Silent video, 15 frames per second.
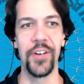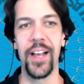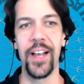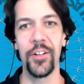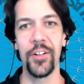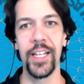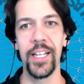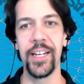
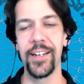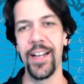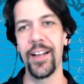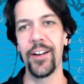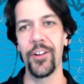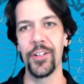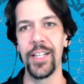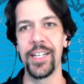
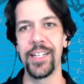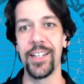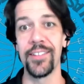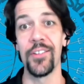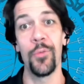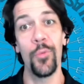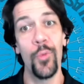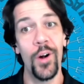only does
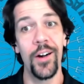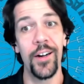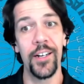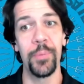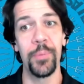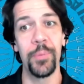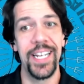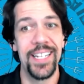it work,
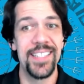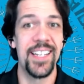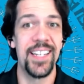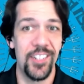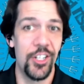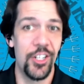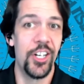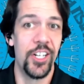but is
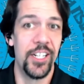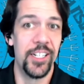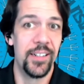it good?